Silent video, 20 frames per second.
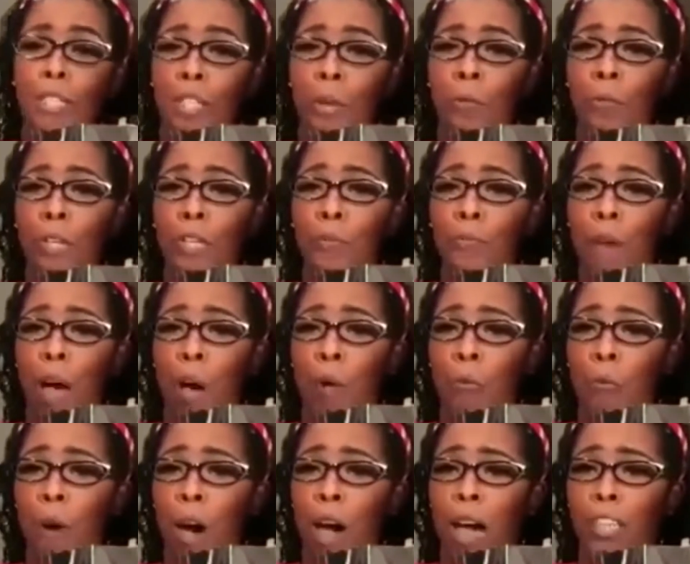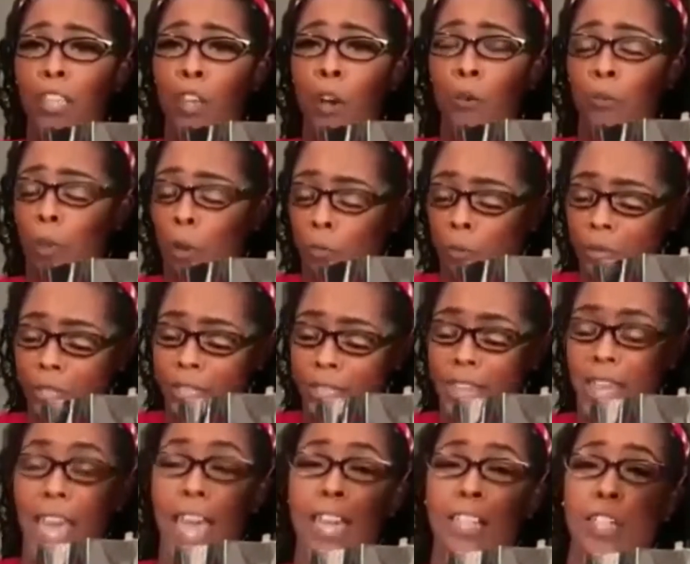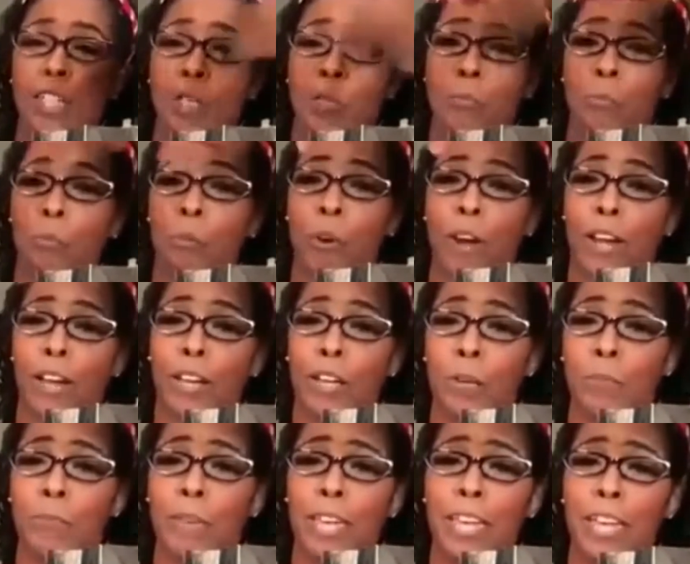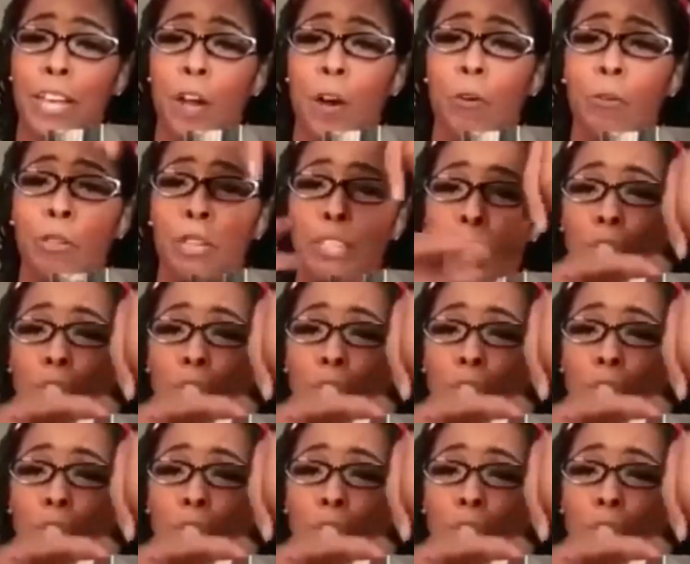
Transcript: some of this mouthwash on your pussy and spray a little bit on the